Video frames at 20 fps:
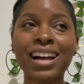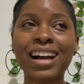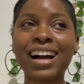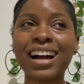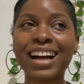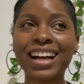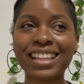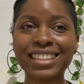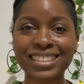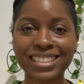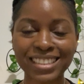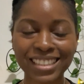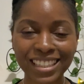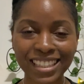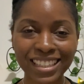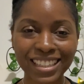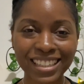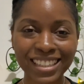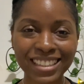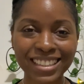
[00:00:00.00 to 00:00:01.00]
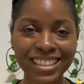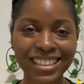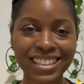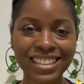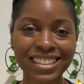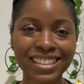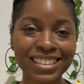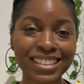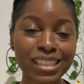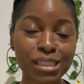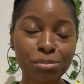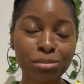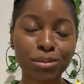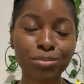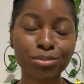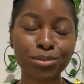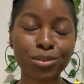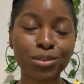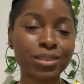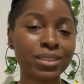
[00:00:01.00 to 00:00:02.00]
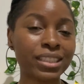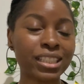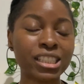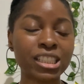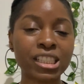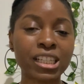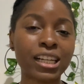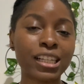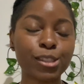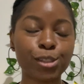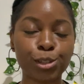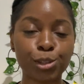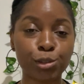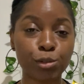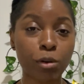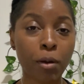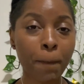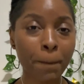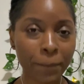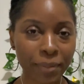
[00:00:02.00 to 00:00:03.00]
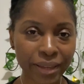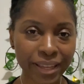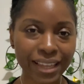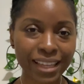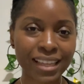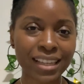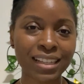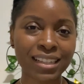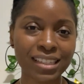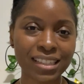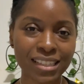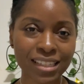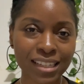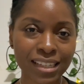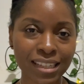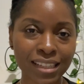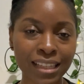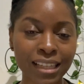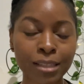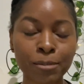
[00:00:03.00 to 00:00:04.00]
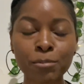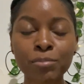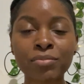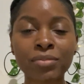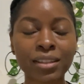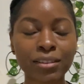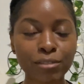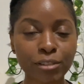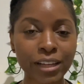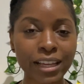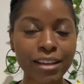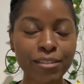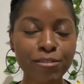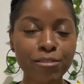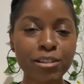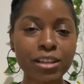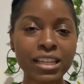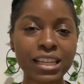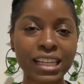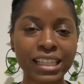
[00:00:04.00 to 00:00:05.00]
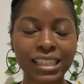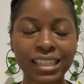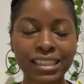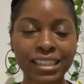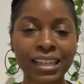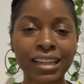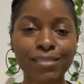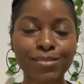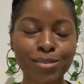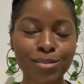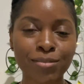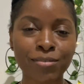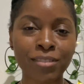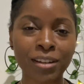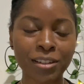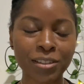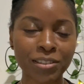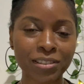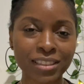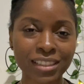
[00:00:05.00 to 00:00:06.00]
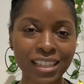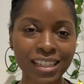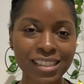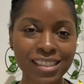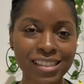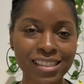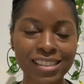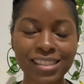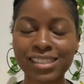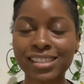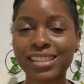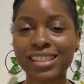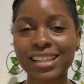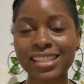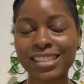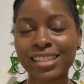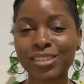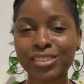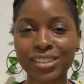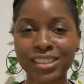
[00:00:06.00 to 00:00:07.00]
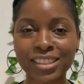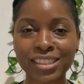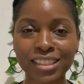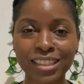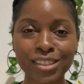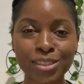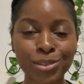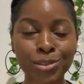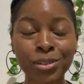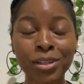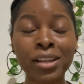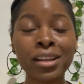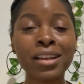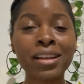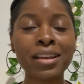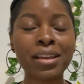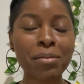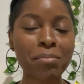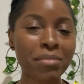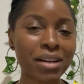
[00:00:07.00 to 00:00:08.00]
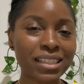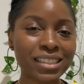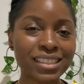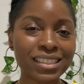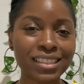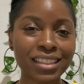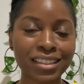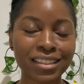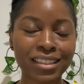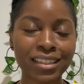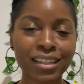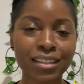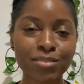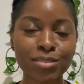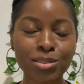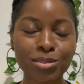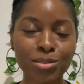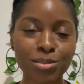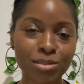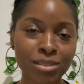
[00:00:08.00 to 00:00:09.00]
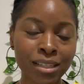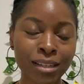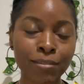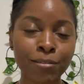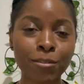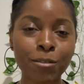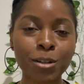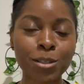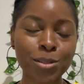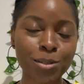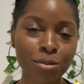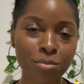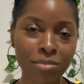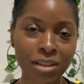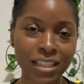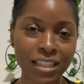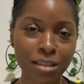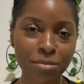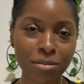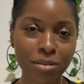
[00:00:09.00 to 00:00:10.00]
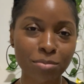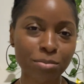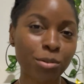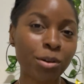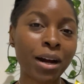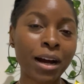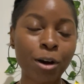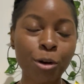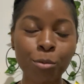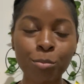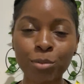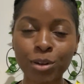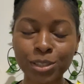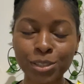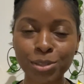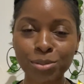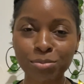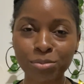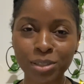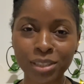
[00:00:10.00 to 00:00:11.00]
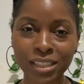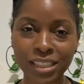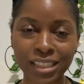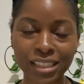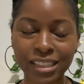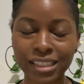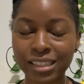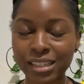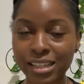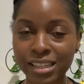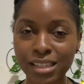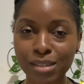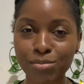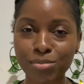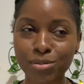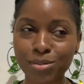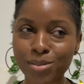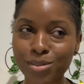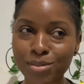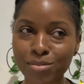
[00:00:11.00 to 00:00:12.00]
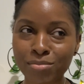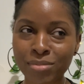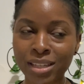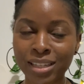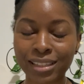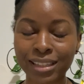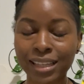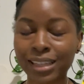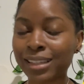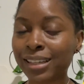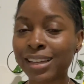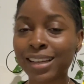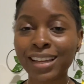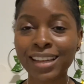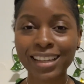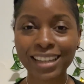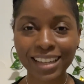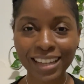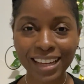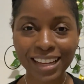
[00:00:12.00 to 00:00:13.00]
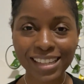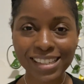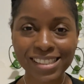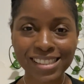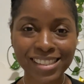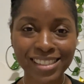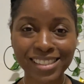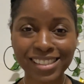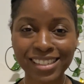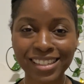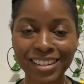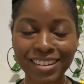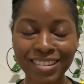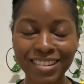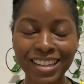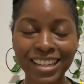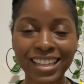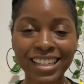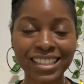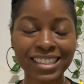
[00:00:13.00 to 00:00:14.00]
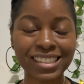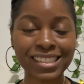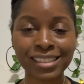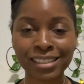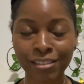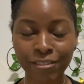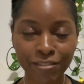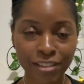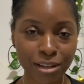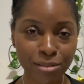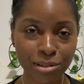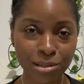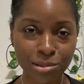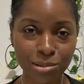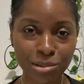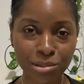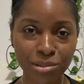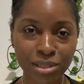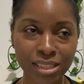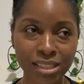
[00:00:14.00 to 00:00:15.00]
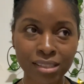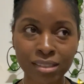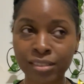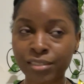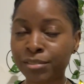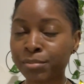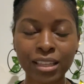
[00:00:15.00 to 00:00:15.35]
And then these people, they charge you per year. Like for every year that they have to file your taxes, that's how they charge you. Imagine that they have to do that for so many people, how much money they are able to make. Like guys, this career is very lucrative.